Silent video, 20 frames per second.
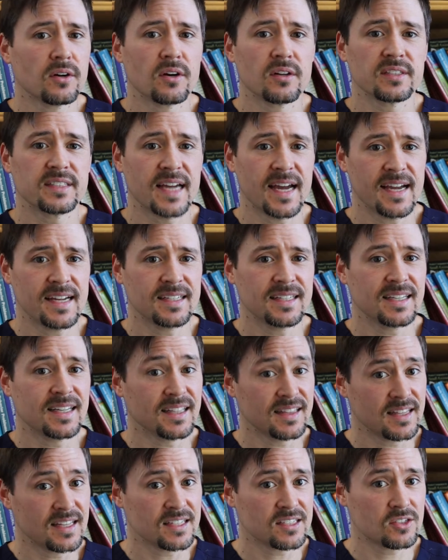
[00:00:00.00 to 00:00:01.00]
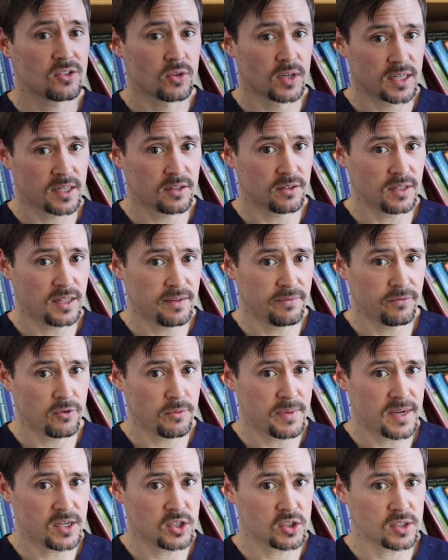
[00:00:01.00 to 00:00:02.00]
all dying to get this critical
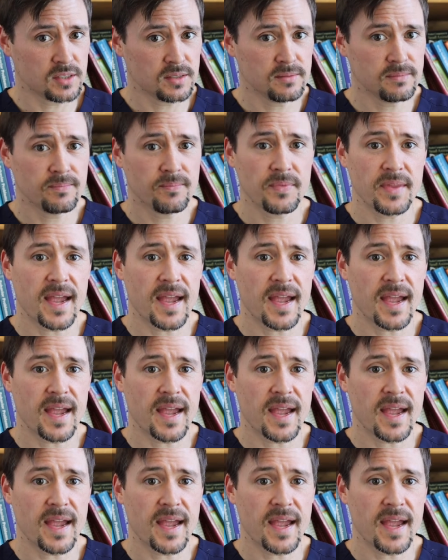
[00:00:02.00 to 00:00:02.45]
information.